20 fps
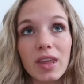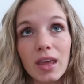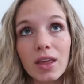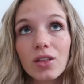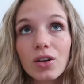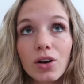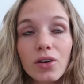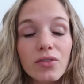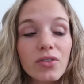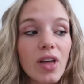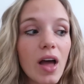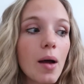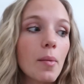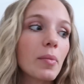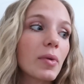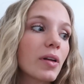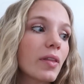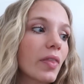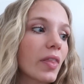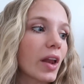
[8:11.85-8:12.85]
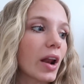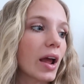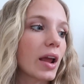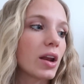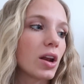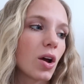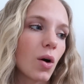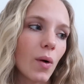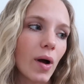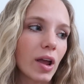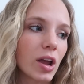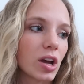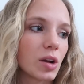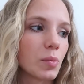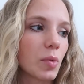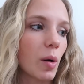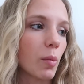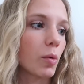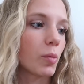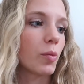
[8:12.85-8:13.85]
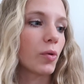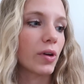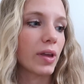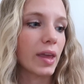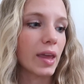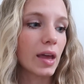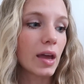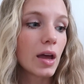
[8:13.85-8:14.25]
either of them that I know I could probably